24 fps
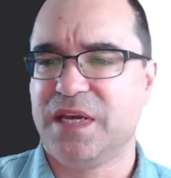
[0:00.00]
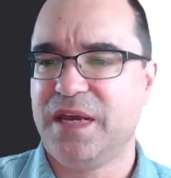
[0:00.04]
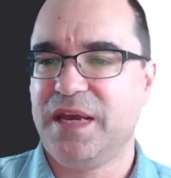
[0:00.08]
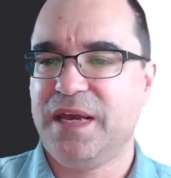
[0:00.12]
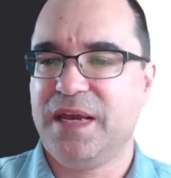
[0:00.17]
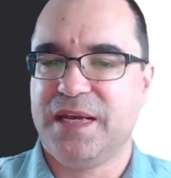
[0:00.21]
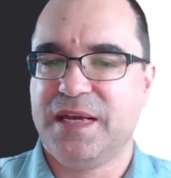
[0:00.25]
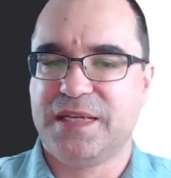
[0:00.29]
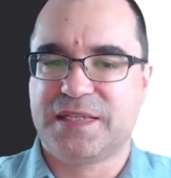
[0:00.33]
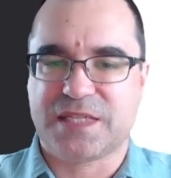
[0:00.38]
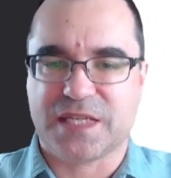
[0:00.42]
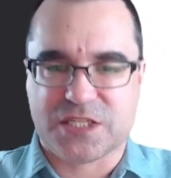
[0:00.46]

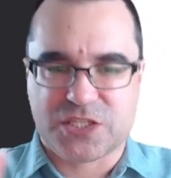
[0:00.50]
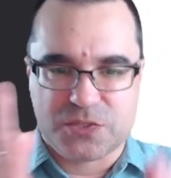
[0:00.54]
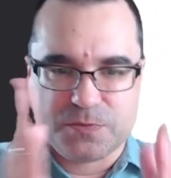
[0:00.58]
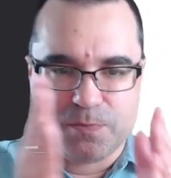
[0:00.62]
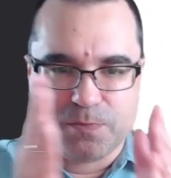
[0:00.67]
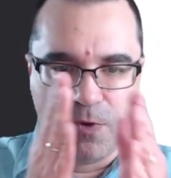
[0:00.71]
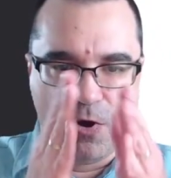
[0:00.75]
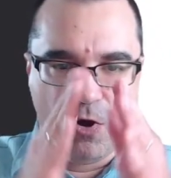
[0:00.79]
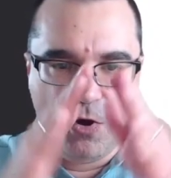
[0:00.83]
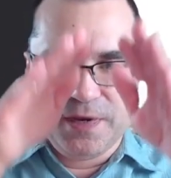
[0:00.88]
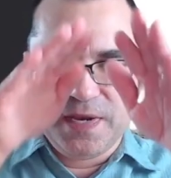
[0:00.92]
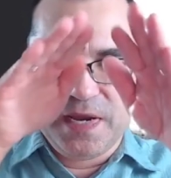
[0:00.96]
It's a
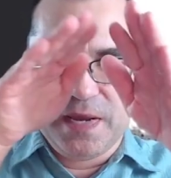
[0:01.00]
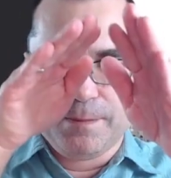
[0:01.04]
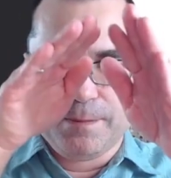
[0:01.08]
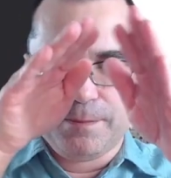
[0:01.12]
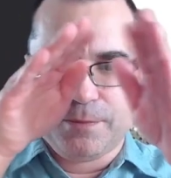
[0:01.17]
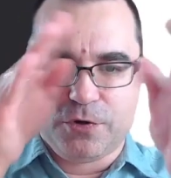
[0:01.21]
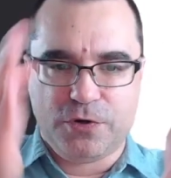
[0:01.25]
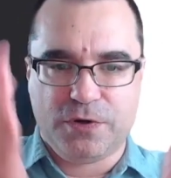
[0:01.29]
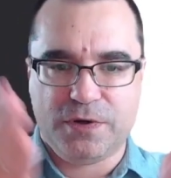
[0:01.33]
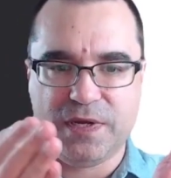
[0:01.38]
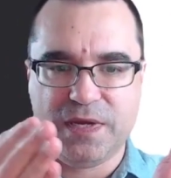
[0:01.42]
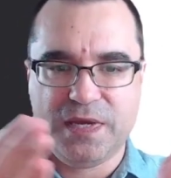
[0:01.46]
small
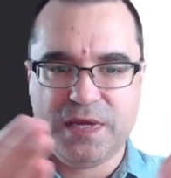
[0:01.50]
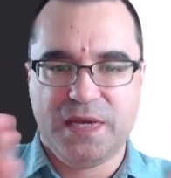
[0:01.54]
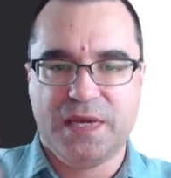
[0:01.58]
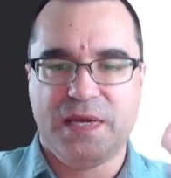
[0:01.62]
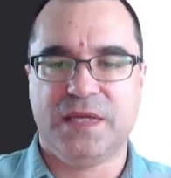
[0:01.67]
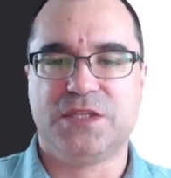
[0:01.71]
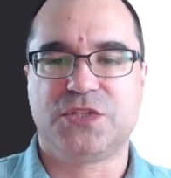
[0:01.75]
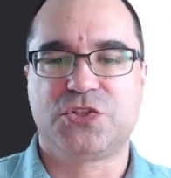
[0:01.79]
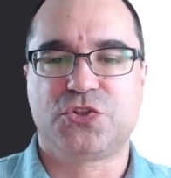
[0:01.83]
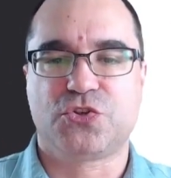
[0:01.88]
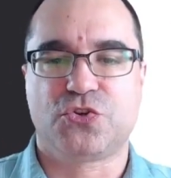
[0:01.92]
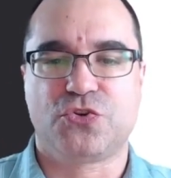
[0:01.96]
number
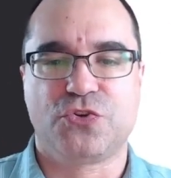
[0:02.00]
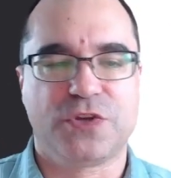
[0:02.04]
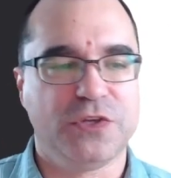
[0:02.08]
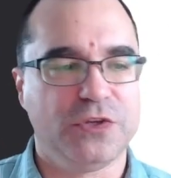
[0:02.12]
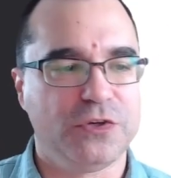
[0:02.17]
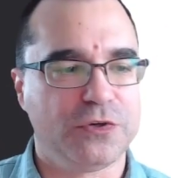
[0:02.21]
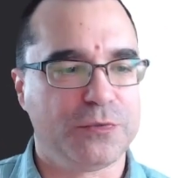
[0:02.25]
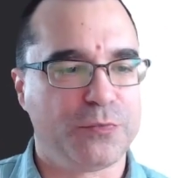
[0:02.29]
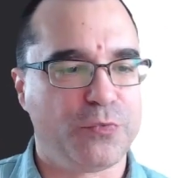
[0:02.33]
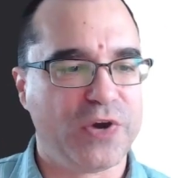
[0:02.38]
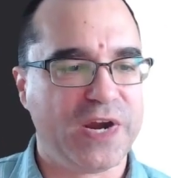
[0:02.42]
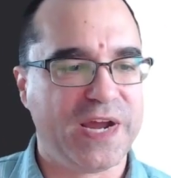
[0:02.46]
in circular
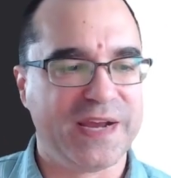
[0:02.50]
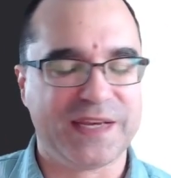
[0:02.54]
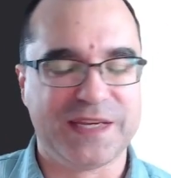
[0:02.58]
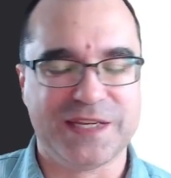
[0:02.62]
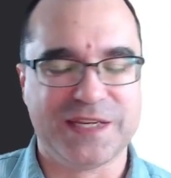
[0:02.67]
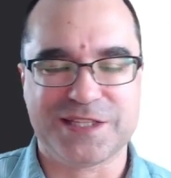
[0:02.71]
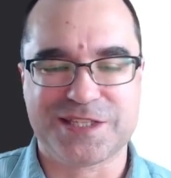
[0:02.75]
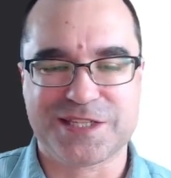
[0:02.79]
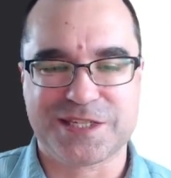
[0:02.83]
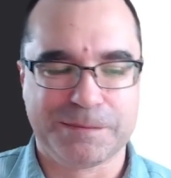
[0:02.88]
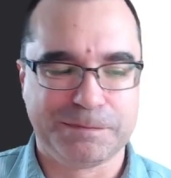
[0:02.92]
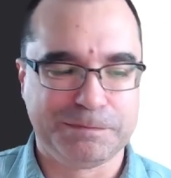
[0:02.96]

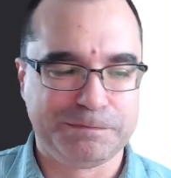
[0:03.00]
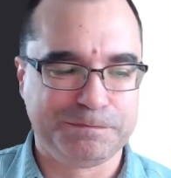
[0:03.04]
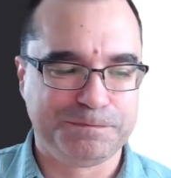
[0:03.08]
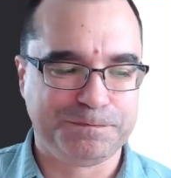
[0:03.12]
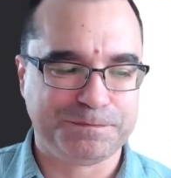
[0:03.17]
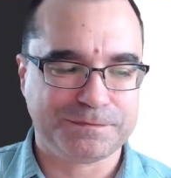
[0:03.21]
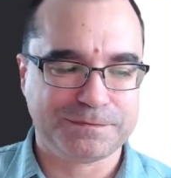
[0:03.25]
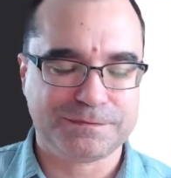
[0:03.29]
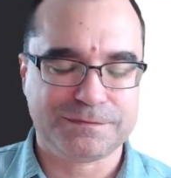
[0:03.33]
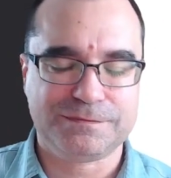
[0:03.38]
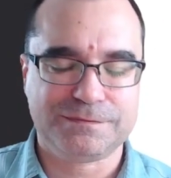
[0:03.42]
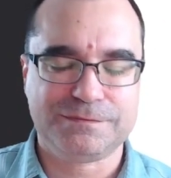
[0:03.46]
brackets.
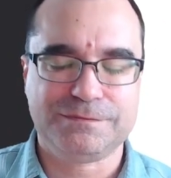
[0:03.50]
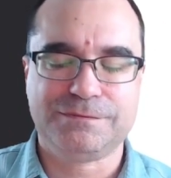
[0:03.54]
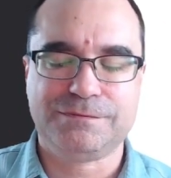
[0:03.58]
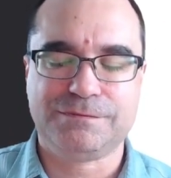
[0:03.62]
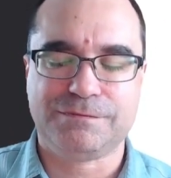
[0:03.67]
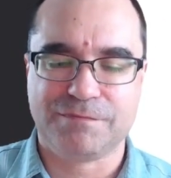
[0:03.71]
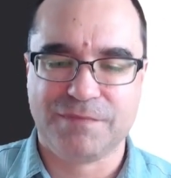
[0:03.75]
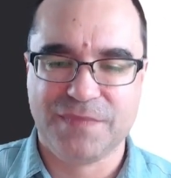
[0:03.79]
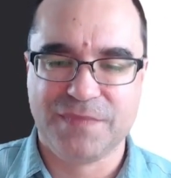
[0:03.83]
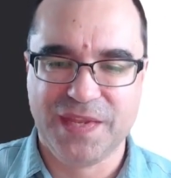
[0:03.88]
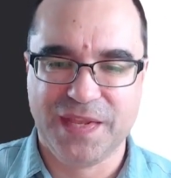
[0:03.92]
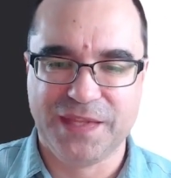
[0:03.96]

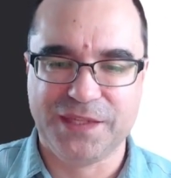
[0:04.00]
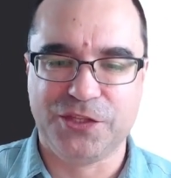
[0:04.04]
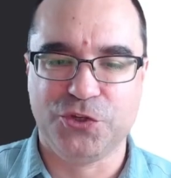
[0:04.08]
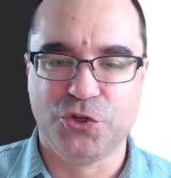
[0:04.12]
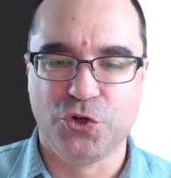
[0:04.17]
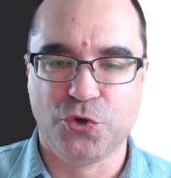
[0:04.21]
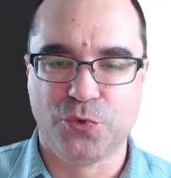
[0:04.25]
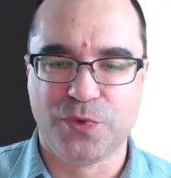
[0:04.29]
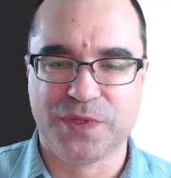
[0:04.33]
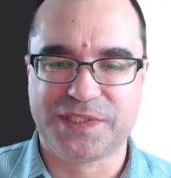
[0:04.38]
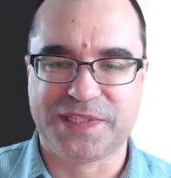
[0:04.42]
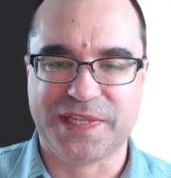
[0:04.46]
And do you know
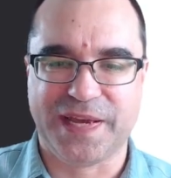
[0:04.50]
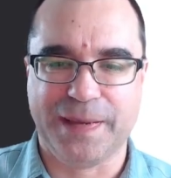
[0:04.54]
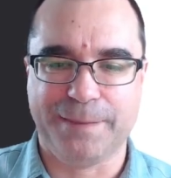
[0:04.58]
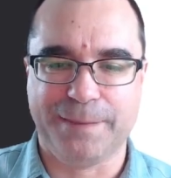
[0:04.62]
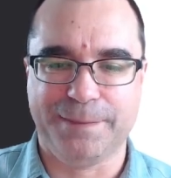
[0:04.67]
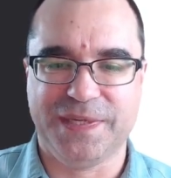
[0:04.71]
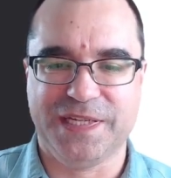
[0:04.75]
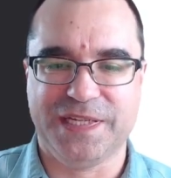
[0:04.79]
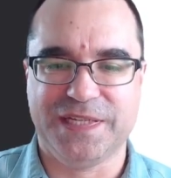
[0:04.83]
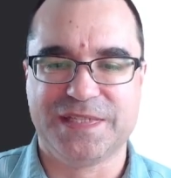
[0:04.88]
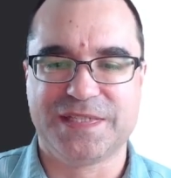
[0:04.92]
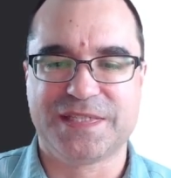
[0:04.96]
what that
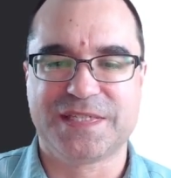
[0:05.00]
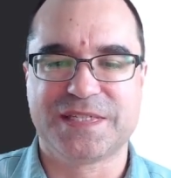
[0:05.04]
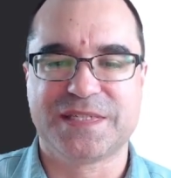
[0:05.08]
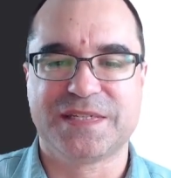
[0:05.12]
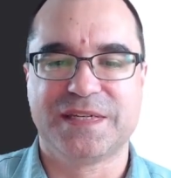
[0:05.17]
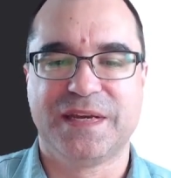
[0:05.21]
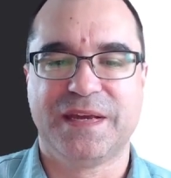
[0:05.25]
means?